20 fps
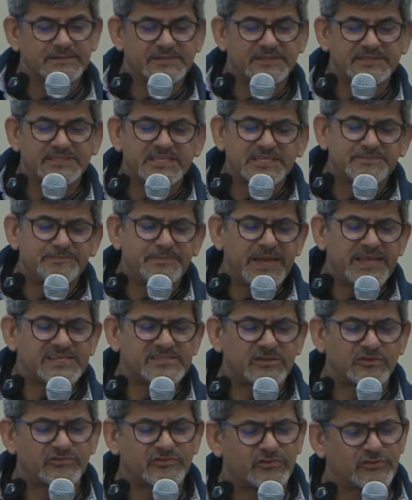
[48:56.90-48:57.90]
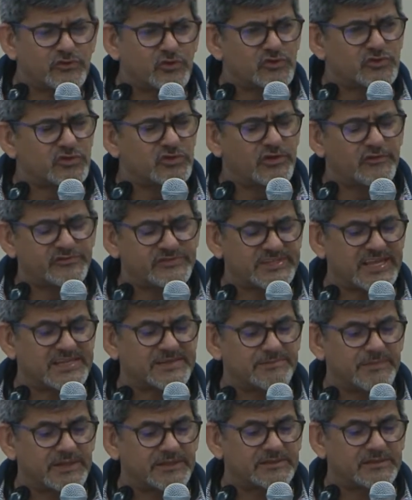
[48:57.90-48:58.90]
it is based on the notion of
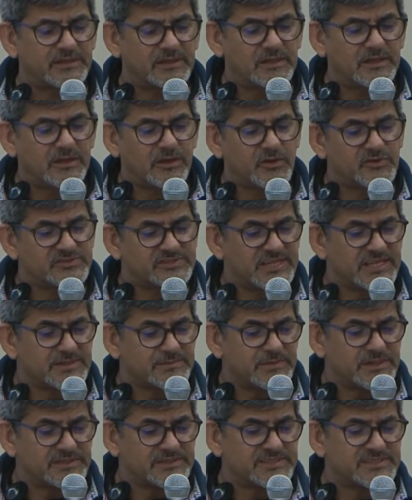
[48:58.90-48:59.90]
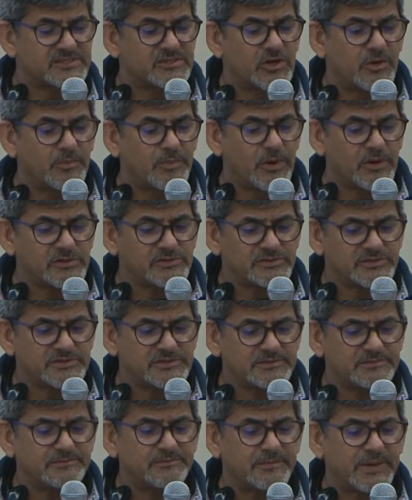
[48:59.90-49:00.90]
statement. A statement is composed
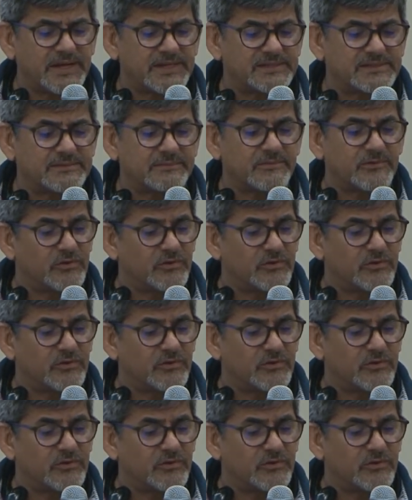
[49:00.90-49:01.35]
by